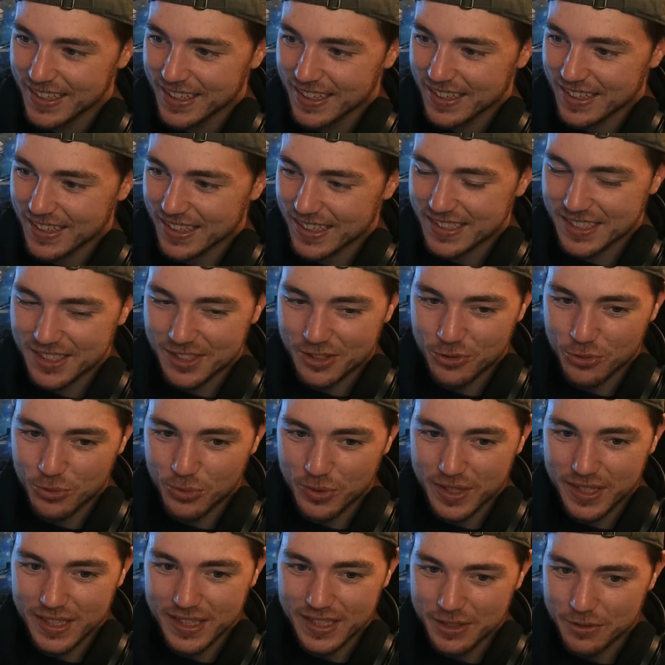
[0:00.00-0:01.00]
This is
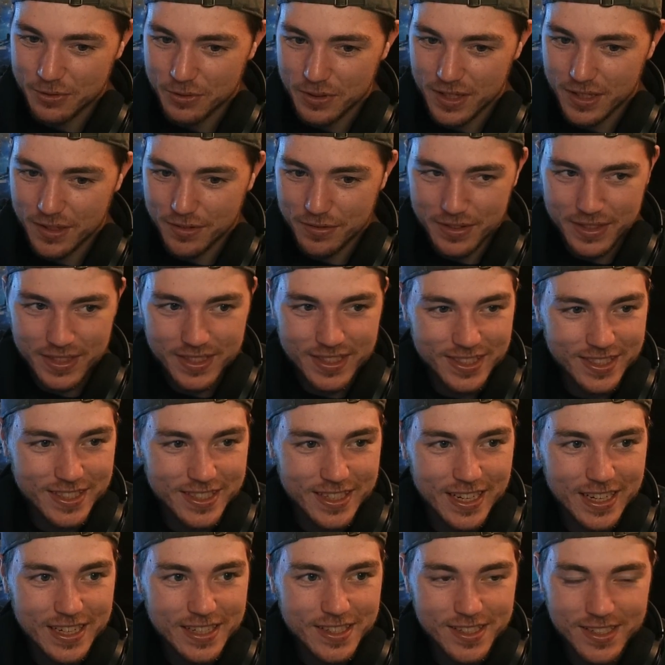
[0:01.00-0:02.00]
really rough. Is this
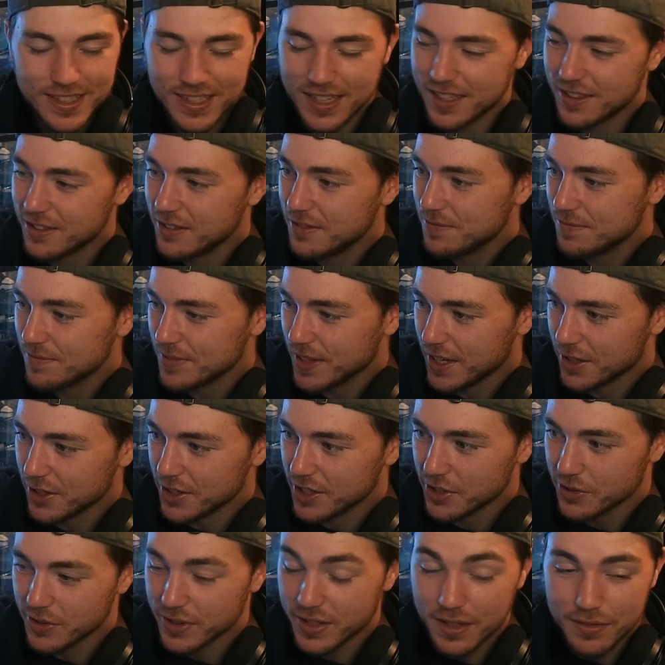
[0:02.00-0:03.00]
an axolotl? I don't
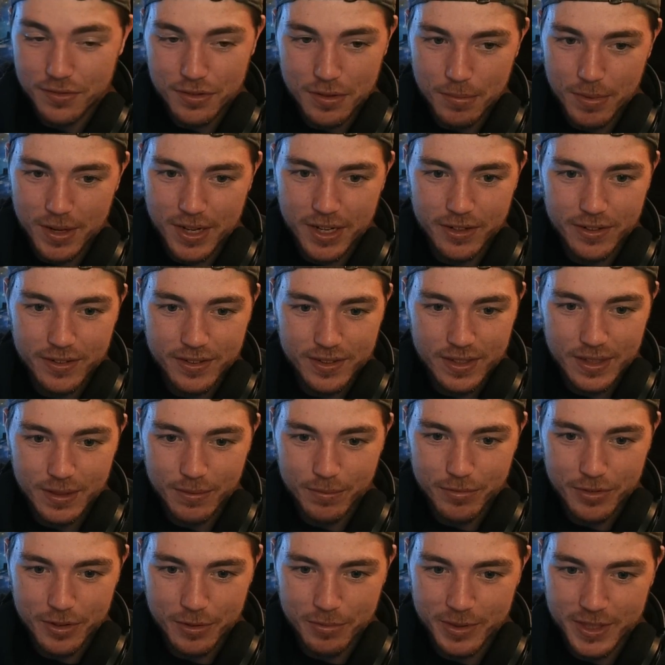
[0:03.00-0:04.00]
know enough about
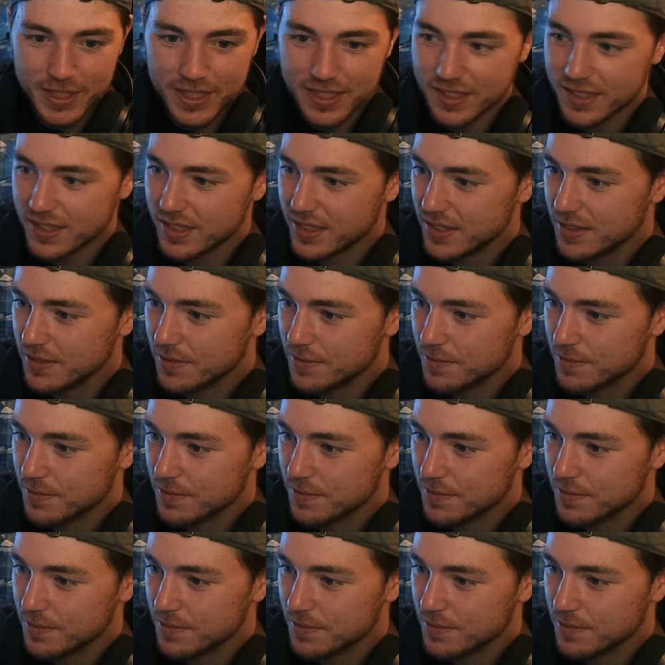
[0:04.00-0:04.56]
amphibians.